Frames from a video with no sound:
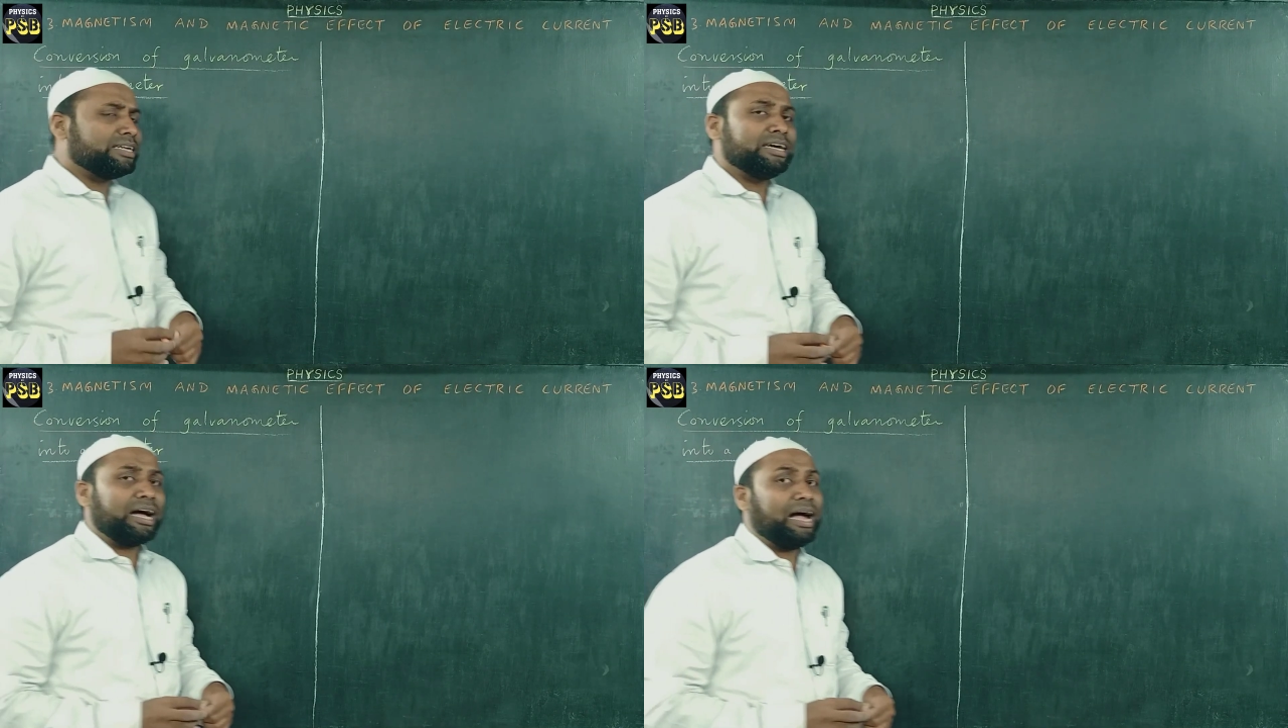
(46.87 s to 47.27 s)

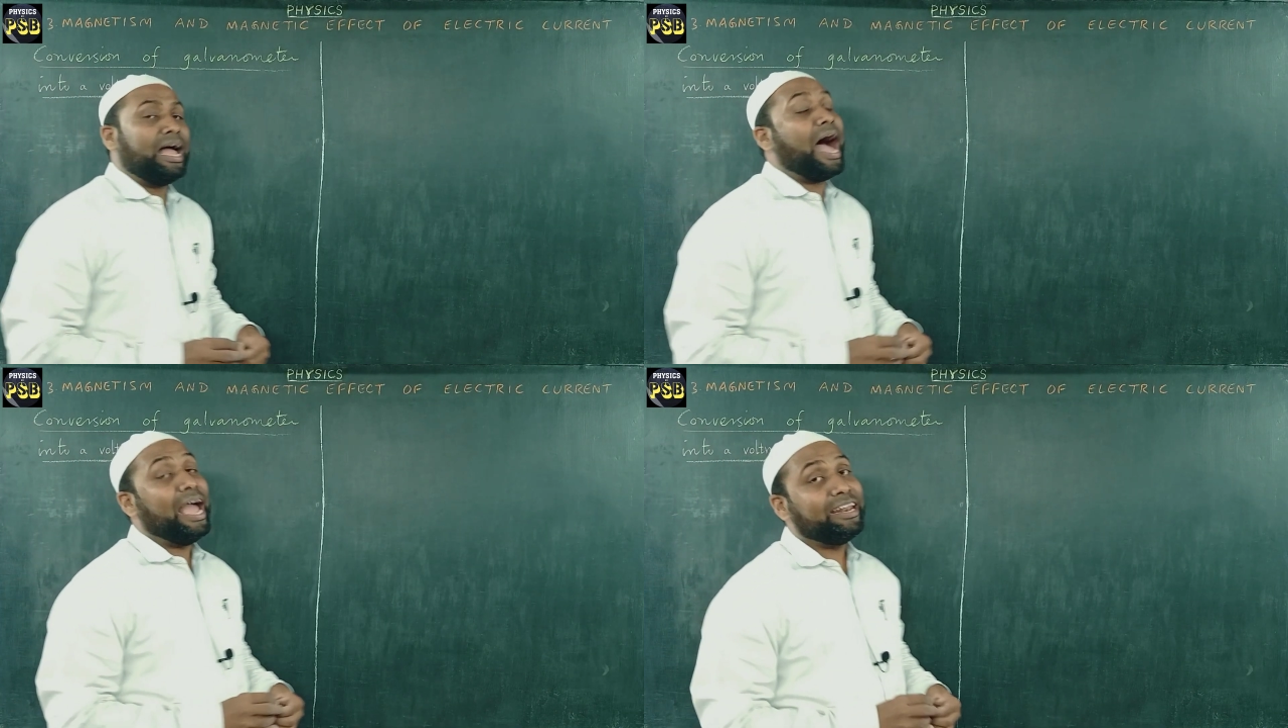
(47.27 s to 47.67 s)
a
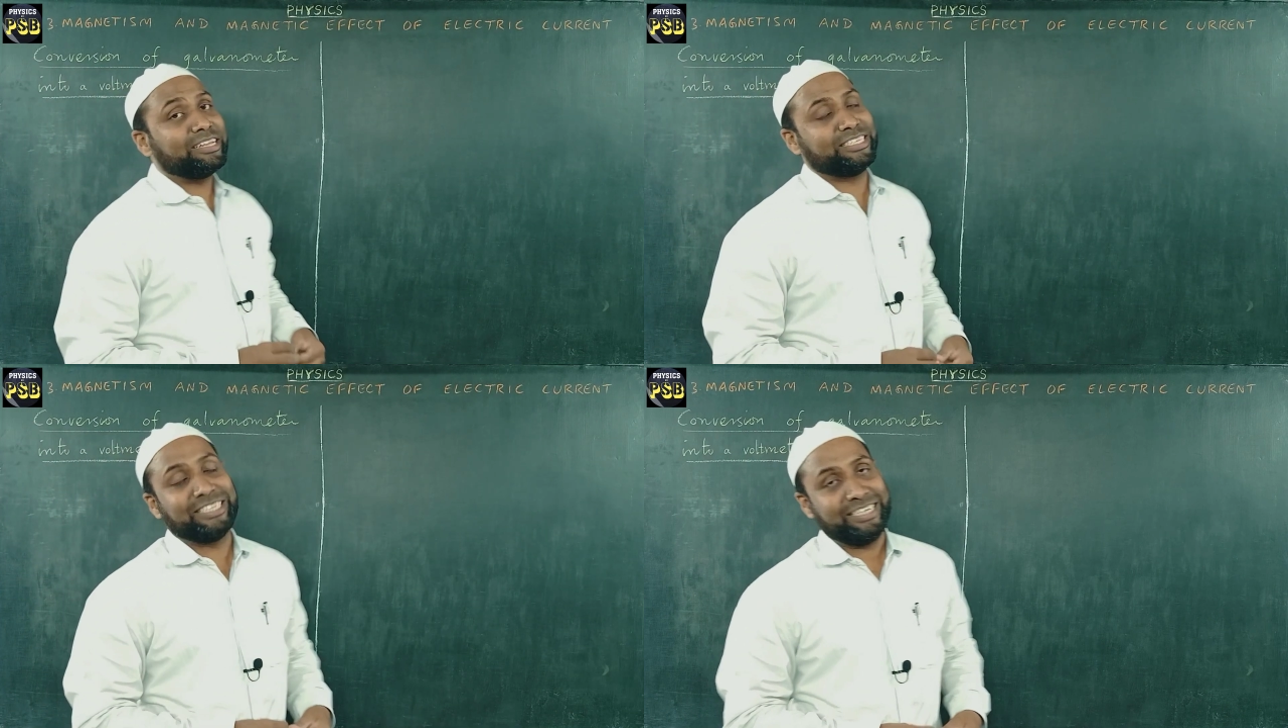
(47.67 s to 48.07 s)
high
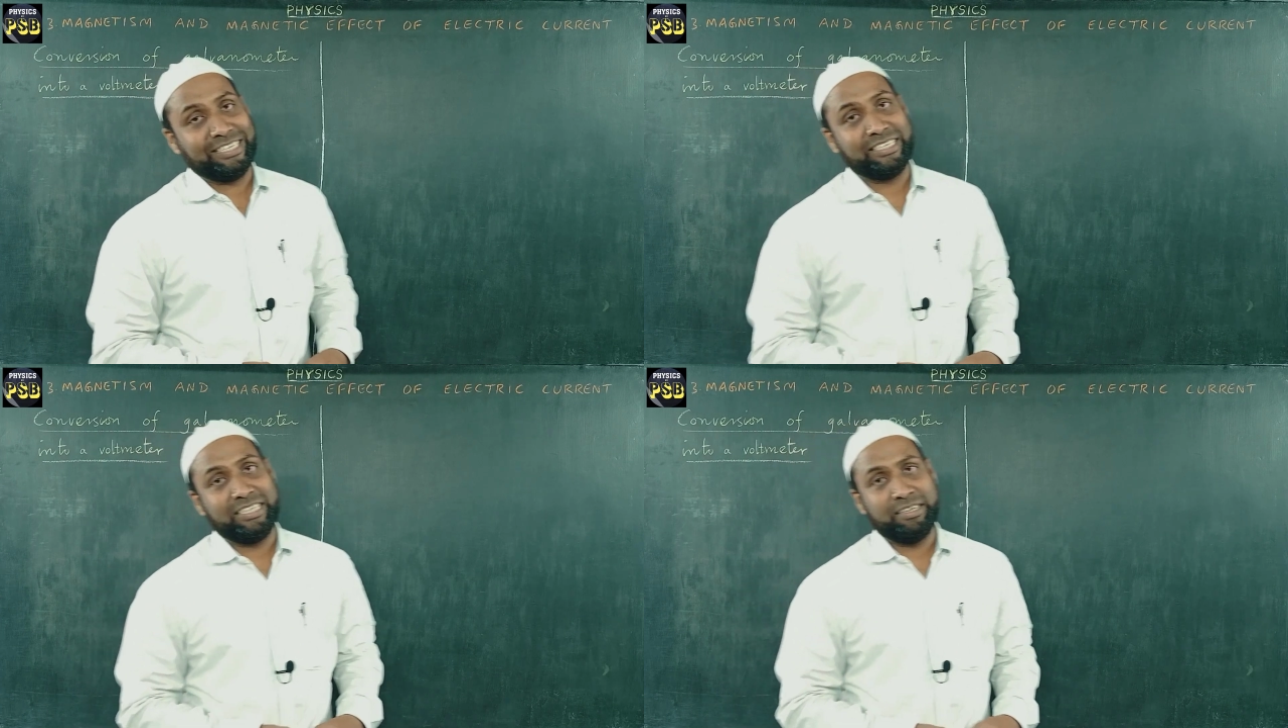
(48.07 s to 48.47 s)

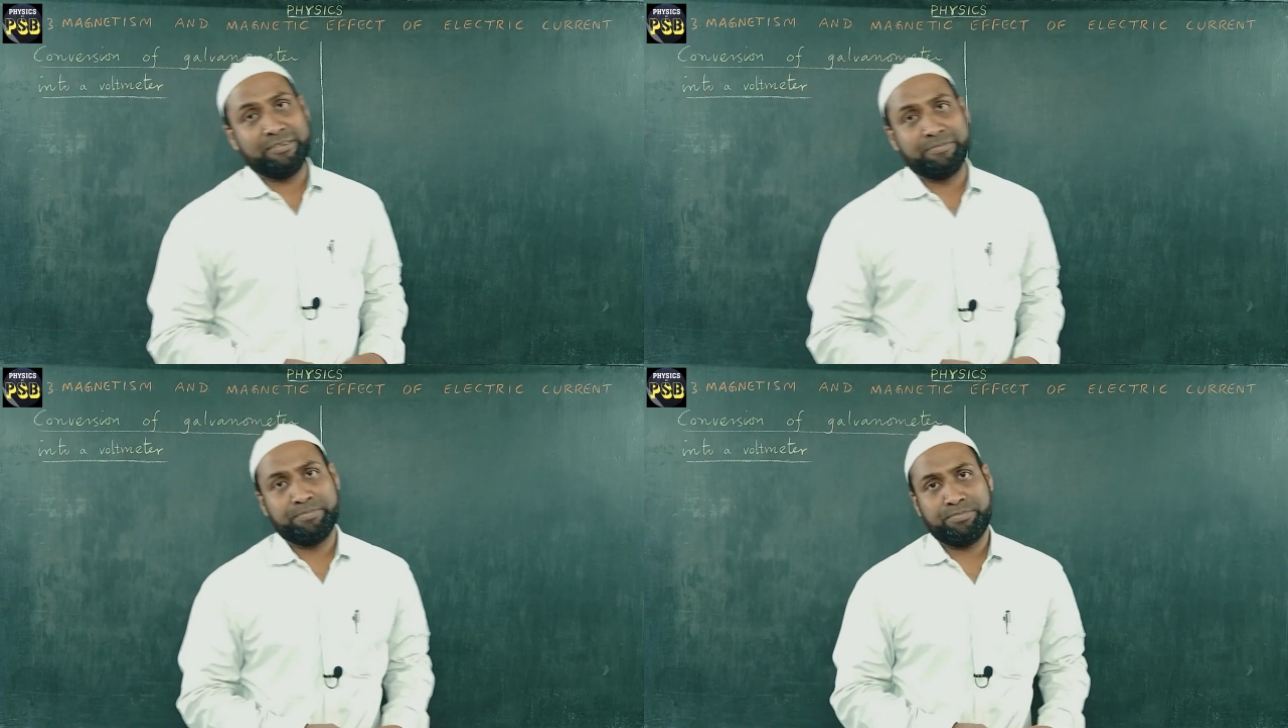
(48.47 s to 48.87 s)
resistance
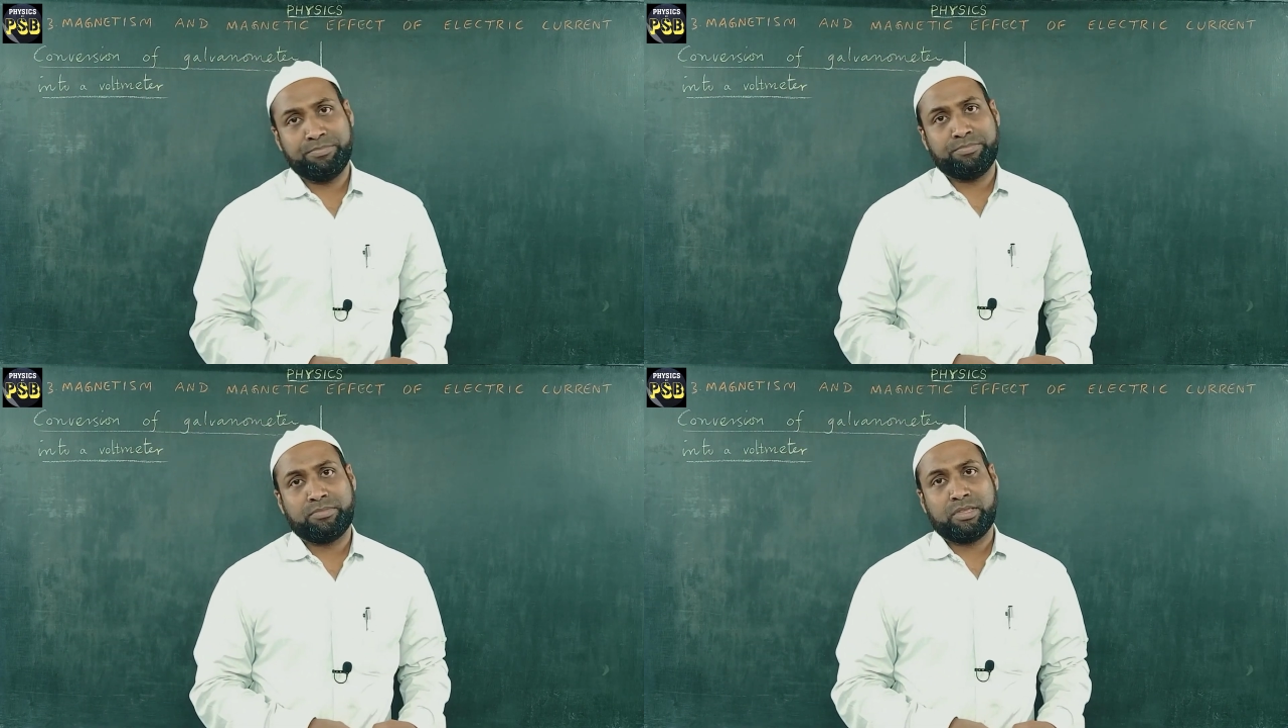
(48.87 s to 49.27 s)

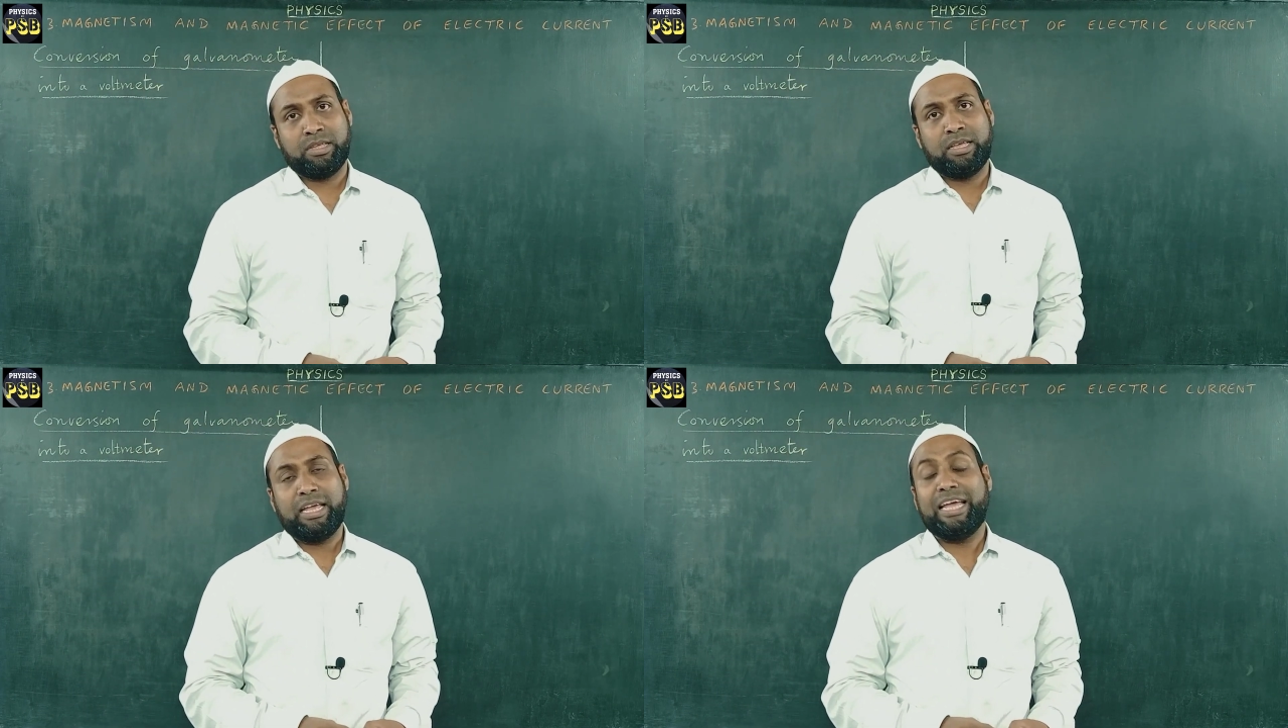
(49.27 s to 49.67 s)

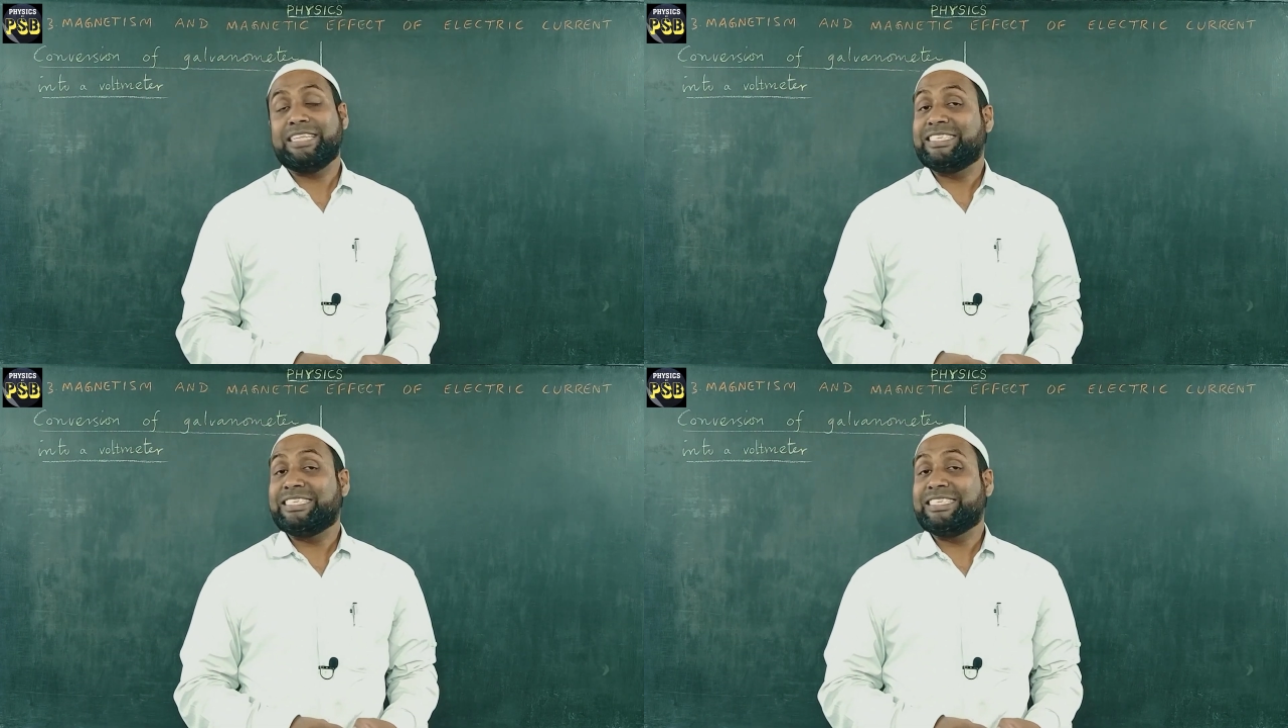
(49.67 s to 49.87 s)
in